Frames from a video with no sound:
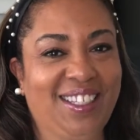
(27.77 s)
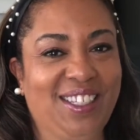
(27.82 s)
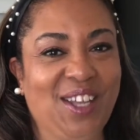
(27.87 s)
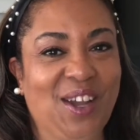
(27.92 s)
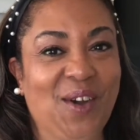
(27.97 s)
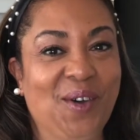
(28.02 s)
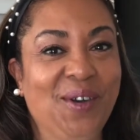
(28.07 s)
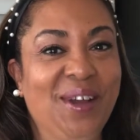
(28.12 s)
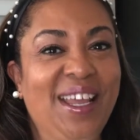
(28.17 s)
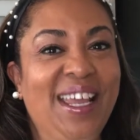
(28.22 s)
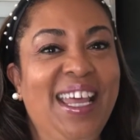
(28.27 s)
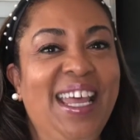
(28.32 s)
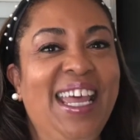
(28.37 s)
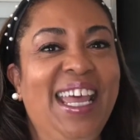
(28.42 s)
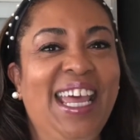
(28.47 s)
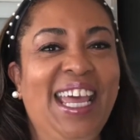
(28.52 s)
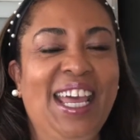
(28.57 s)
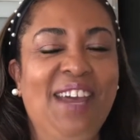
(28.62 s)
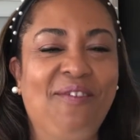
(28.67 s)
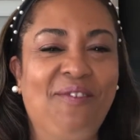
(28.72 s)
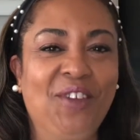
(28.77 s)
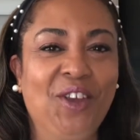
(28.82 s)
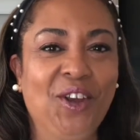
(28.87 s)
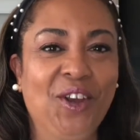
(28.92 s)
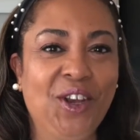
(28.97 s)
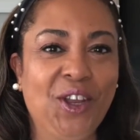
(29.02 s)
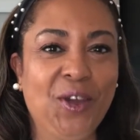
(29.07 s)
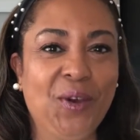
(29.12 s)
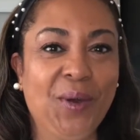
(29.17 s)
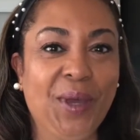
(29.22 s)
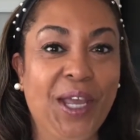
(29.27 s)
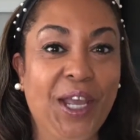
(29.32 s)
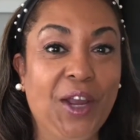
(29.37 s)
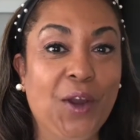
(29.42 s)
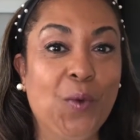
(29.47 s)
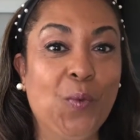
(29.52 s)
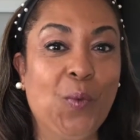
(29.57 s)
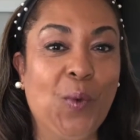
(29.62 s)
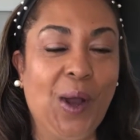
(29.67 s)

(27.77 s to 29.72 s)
So if you're new here,